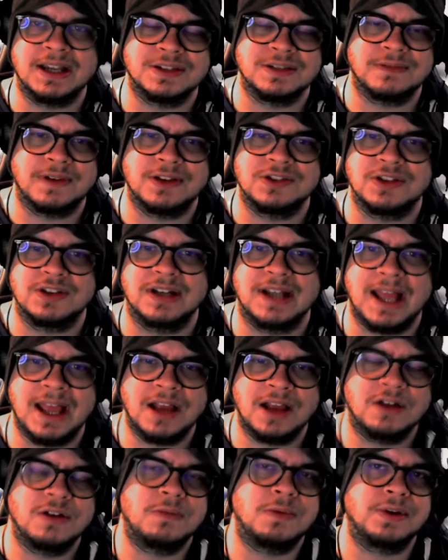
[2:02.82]
around your
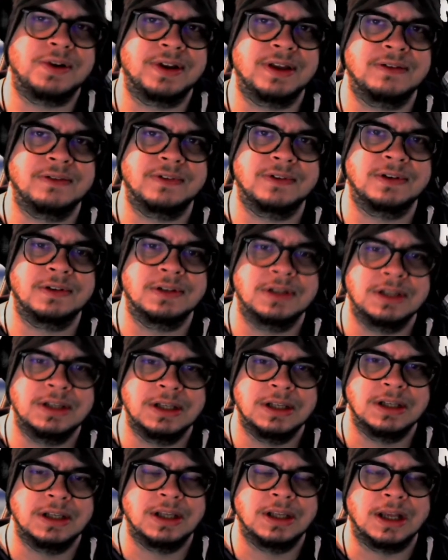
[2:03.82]
leg or whatever,
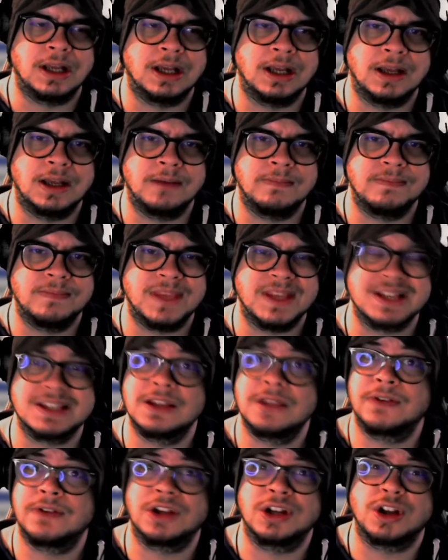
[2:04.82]
it's
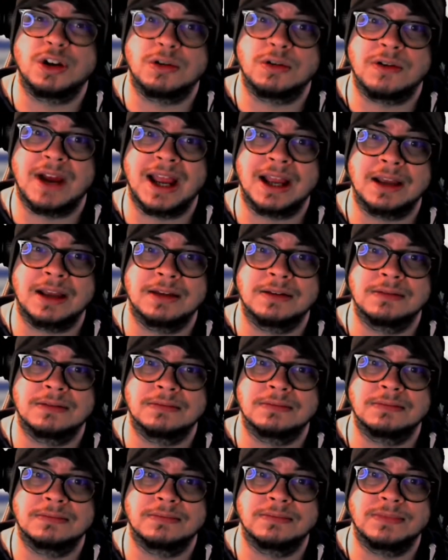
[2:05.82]
never going to crack.
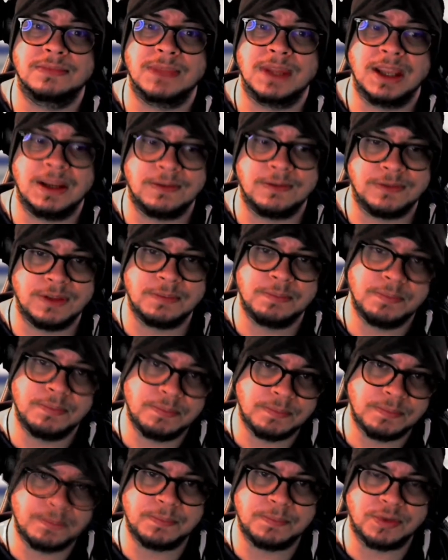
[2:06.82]
If the
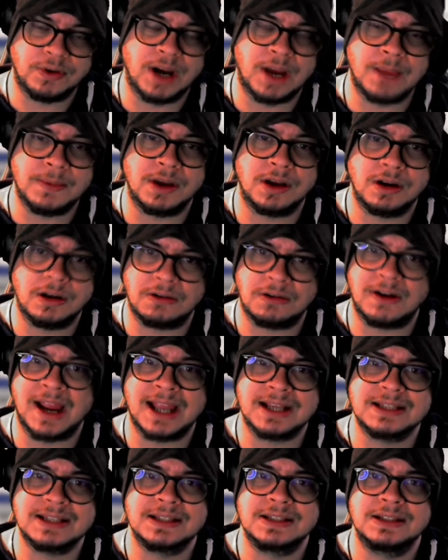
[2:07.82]
primer
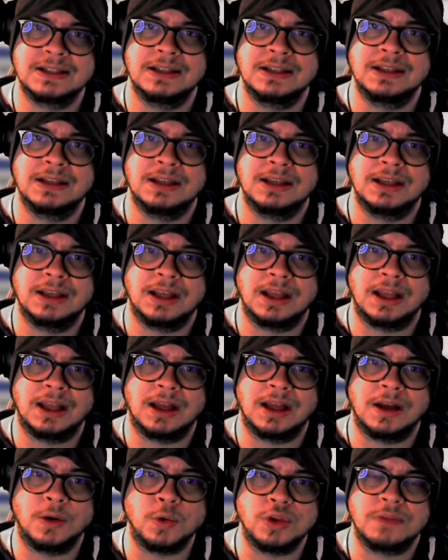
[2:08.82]
cracks,
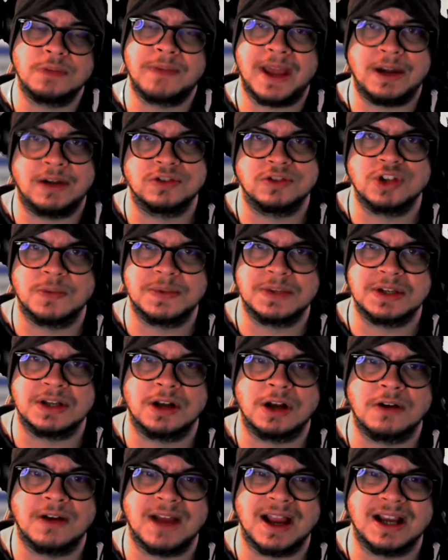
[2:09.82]
all the paint on top is going
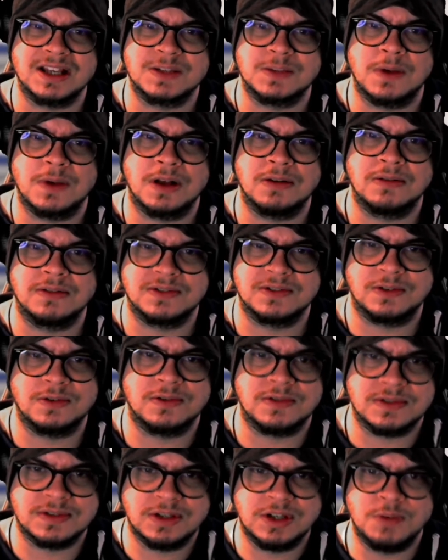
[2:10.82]
to crack as well, because of
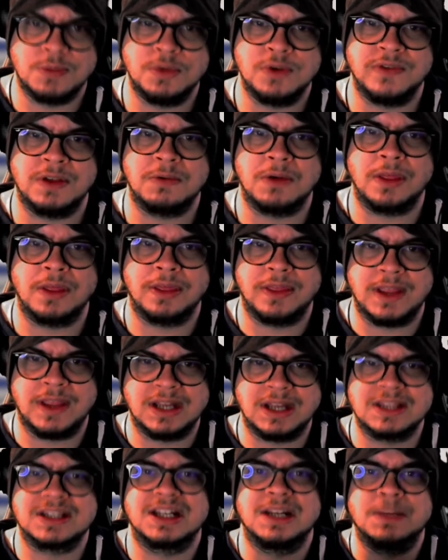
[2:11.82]
course you're moving one thing
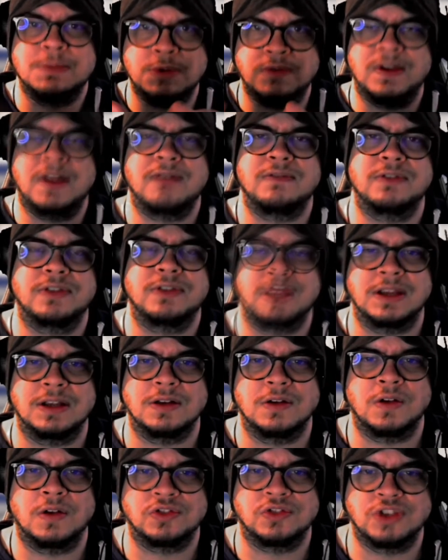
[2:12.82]
and it's going to move everything
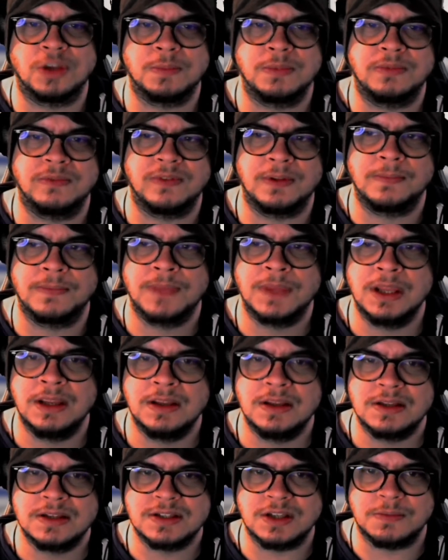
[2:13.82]
on top of it.
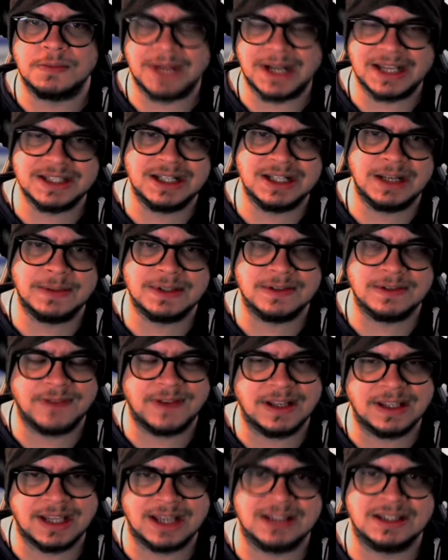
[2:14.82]
So Plastidip is a
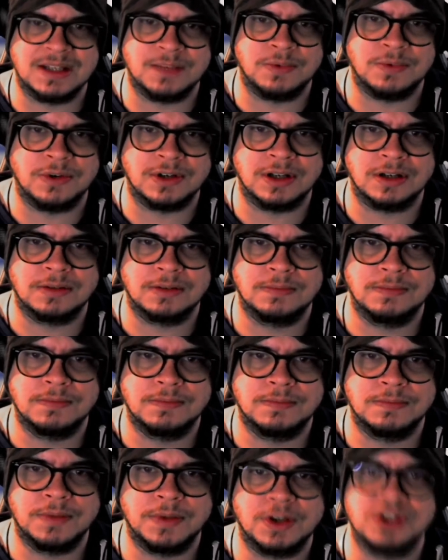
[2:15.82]
fantastic product
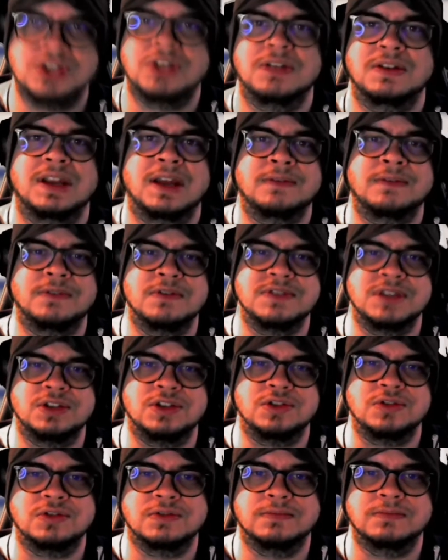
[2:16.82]
because you don't have those issues.